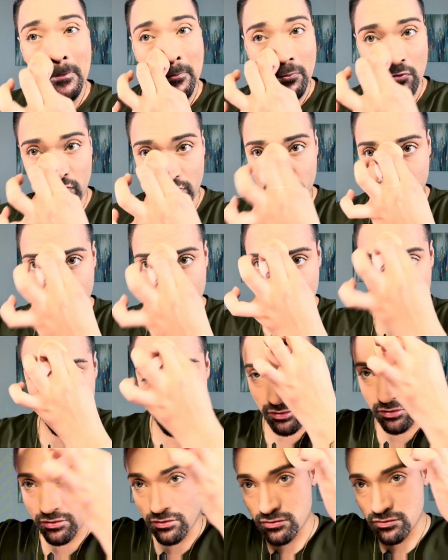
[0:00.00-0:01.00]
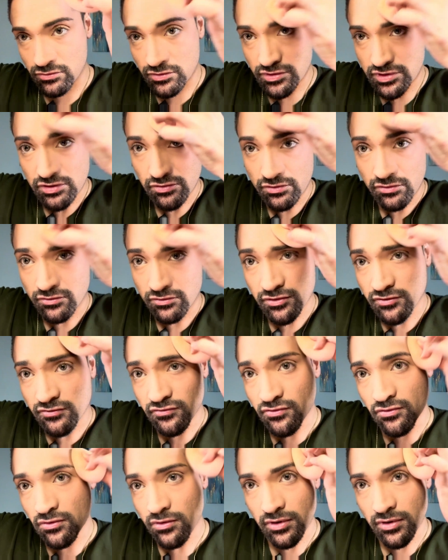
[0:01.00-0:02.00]
or the nose, or the
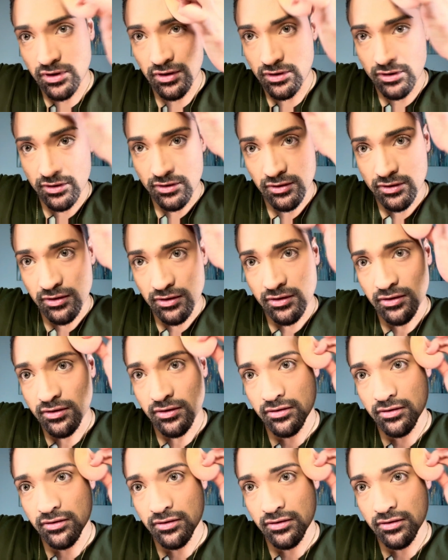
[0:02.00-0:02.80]
forehead.